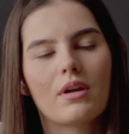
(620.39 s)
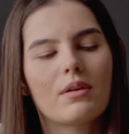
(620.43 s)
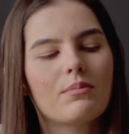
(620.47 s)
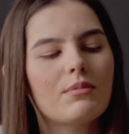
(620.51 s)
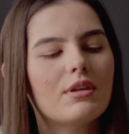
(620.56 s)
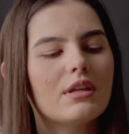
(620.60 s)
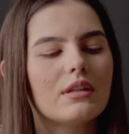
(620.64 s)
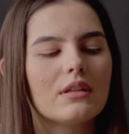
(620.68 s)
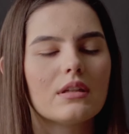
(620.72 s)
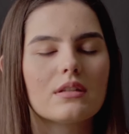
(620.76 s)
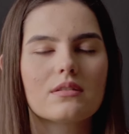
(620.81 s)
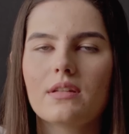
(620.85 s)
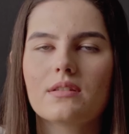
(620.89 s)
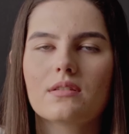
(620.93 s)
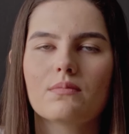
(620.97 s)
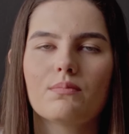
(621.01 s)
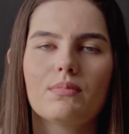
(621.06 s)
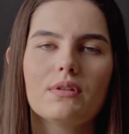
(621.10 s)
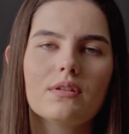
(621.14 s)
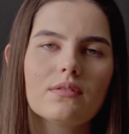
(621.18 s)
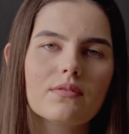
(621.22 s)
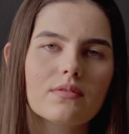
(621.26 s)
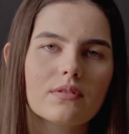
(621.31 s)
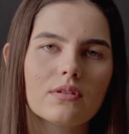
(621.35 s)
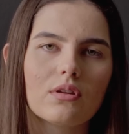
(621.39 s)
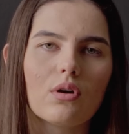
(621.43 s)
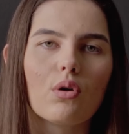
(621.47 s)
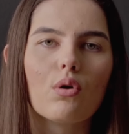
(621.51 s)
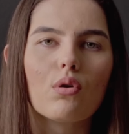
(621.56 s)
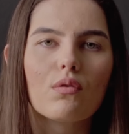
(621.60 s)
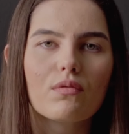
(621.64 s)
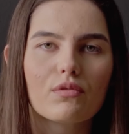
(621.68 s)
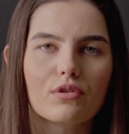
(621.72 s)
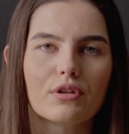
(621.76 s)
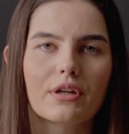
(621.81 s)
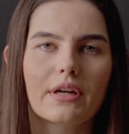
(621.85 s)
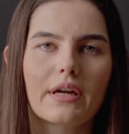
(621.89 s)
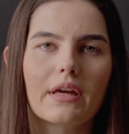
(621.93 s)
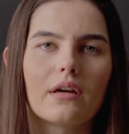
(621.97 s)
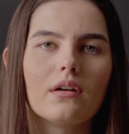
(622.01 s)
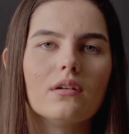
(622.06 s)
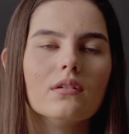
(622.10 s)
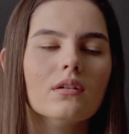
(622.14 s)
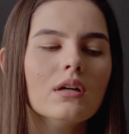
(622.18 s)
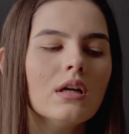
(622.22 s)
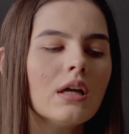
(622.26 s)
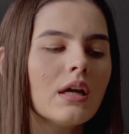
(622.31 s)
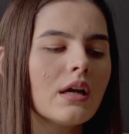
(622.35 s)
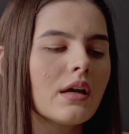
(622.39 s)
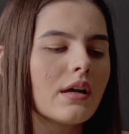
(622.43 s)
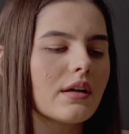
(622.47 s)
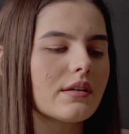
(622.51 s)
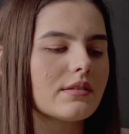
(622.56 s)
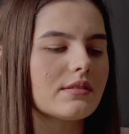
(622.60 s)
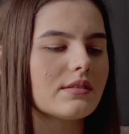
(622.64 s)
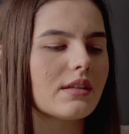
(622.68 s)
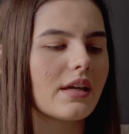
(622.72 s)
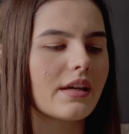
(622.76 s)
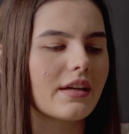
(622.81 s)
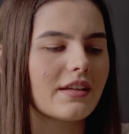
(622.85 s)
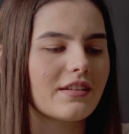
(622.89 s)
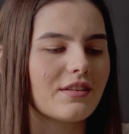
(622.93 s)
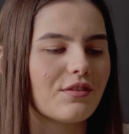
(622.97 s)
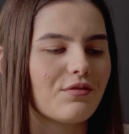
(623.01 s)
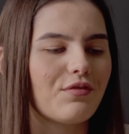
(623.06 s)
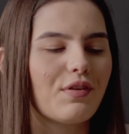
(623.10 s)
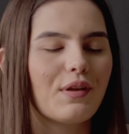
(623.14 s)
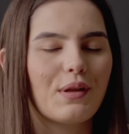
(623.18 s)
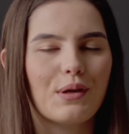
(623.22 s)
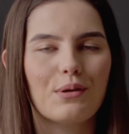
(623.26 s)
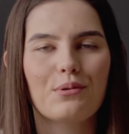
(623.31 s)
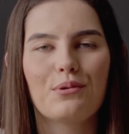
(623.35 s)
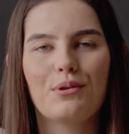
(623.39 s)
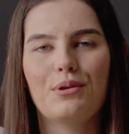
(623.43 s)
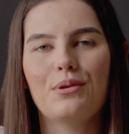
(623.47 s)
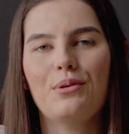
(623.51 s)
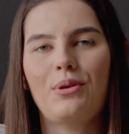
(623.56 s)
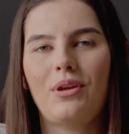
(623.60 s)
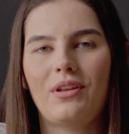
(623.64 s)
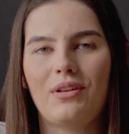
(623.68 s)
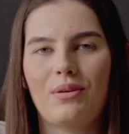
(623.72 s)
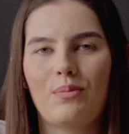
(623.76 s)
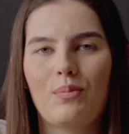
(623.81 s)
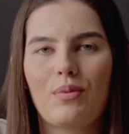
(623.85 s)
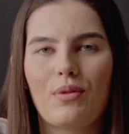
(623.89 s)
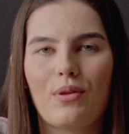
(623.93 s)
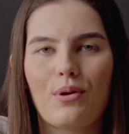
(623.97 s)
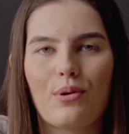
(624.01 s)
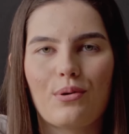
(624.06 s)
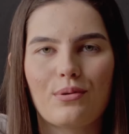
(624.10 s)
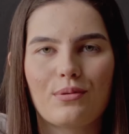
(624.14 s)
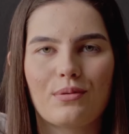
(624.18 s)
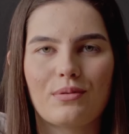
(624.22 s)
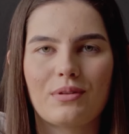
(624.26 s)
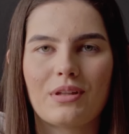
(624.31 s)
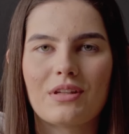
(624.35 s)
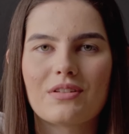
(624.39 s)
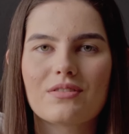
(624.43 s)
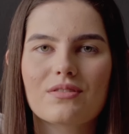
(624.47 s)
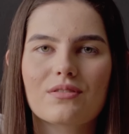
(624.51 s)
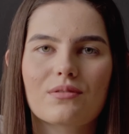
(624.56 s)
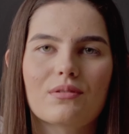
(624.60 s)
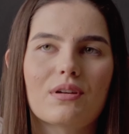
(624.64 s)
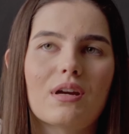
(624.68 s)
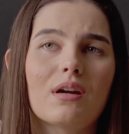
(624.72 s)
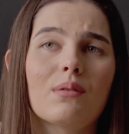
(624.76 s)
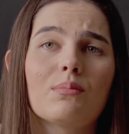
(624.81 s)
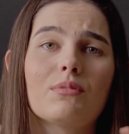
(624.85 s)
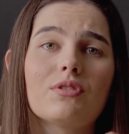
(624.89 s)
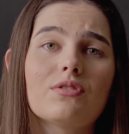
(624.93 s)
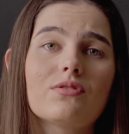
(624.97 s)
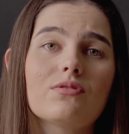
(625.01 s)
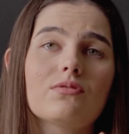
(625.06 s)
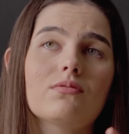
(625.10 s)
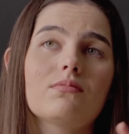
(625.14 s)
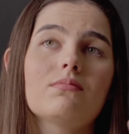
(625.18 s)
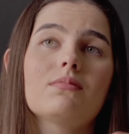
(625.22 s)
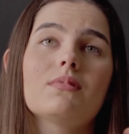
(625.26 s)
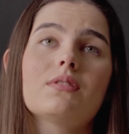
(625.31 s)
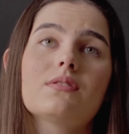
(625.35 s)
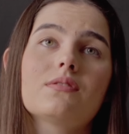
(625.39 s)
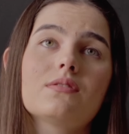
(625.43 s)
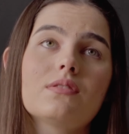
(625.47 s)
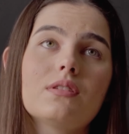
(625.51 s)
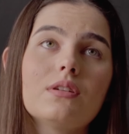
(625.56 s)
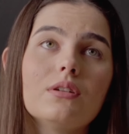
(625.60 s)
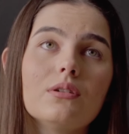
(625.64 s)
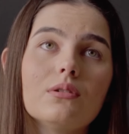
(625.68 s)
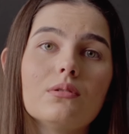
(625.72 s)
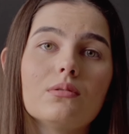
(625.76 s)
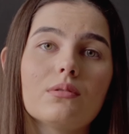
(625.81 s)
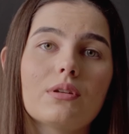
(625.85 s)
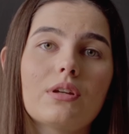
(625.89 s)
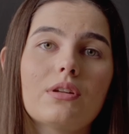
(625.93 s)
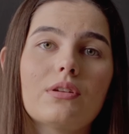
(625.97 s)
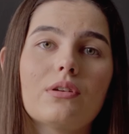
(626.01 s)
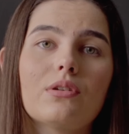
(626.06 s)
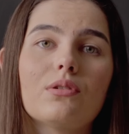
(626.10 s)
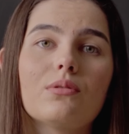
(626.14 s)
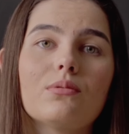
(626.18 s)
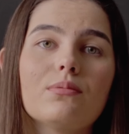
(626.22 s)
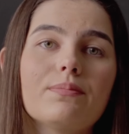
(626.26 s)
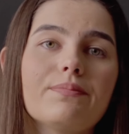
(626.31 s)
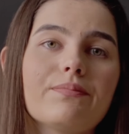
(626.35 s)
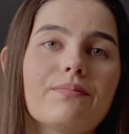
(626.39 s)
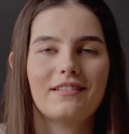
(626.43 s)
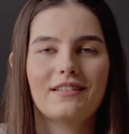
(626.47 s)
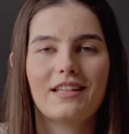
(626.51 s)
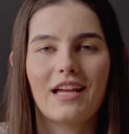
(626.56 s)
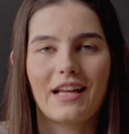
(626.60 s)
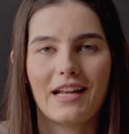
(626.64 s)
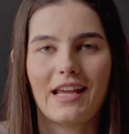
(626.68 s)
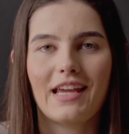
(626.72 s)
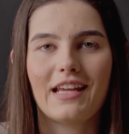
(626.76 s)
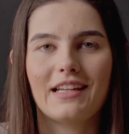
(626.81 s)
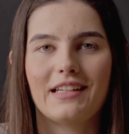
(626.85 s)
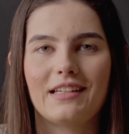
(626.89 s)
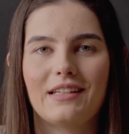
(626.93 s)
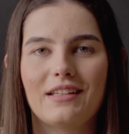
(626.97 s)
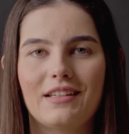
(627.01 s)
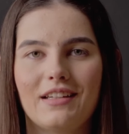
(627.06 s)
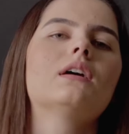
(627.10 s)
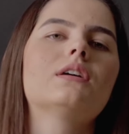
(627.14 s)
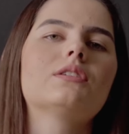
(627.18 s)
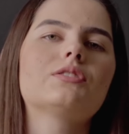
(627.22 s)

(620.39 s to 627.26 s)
I mean, it's a bit of an overkill because like the video you can upload on Instagram is still 1080.